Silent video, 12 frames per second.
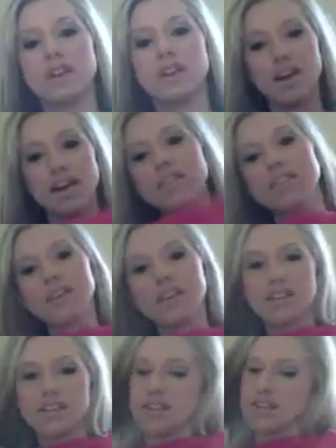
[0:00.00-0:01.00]
And I think
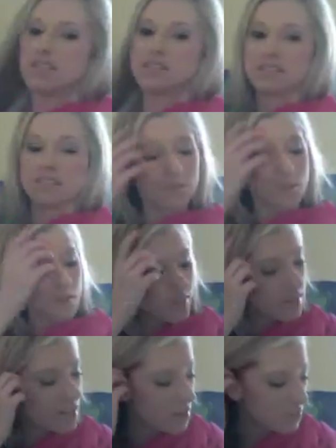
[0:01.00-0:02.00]
it's sort of
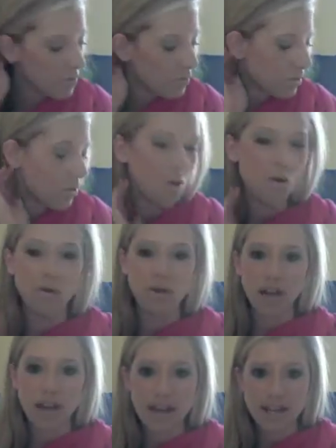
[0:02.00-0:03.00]
in keeping with the whole
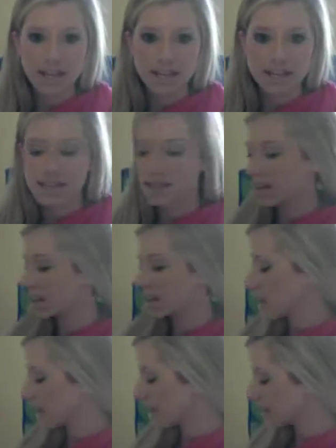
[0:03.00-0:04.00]
80s thing,
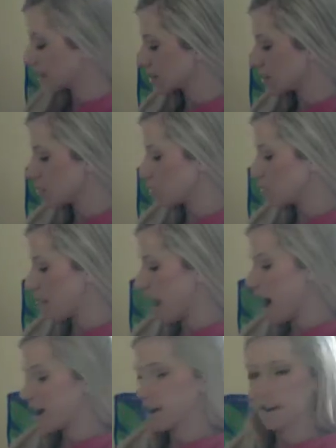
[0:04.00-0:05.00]
80s coming
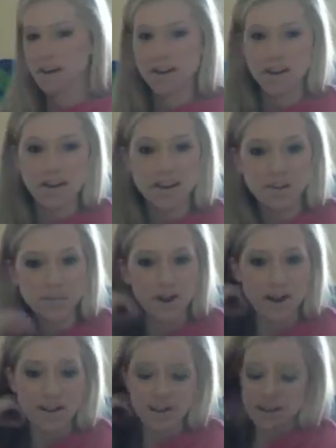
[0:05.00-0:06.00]
back, and the
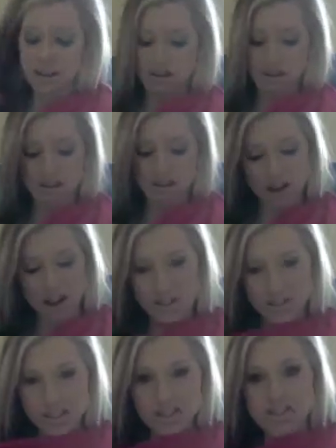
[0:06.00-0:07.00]
bright neon
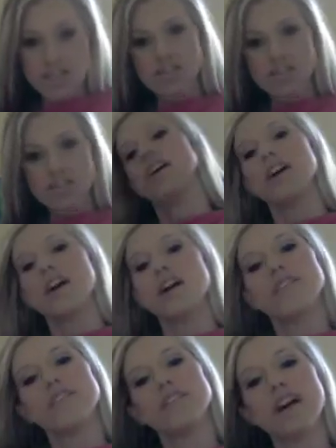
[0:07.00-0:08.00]
colors.
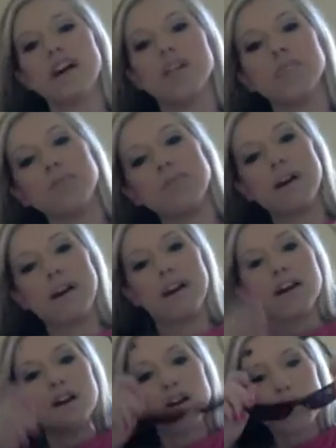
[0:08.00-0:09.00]
And then I can put my
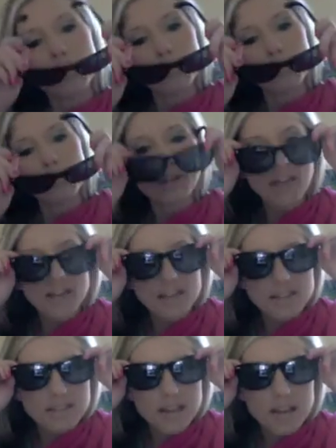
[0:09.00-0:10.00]
cool
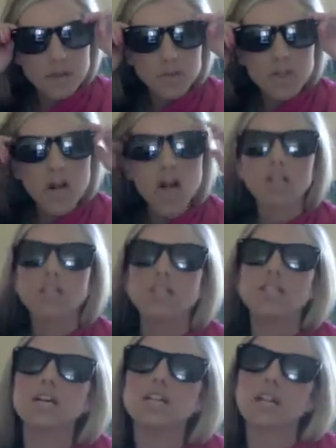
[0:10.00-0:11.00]
80s Edward Cullen
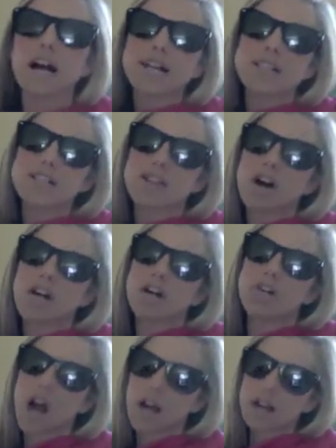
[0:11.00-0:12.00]
sunglasses on and
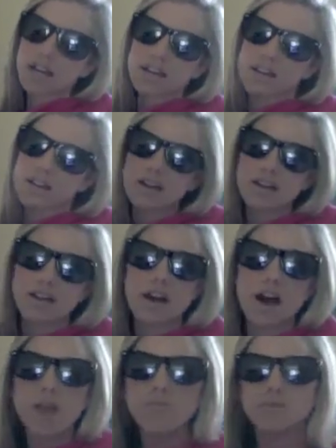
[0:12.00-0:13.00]
rock it.
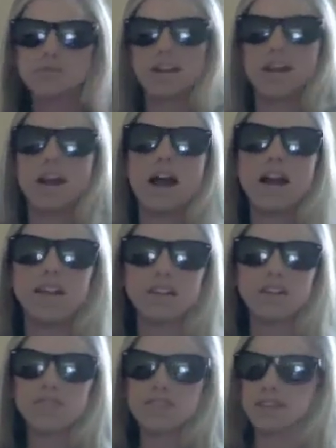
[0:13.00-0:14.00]
I'm so excited. I
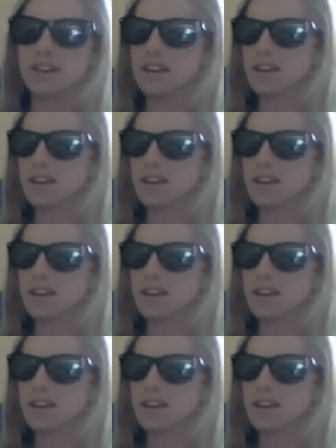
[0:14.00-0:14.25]
love this thing.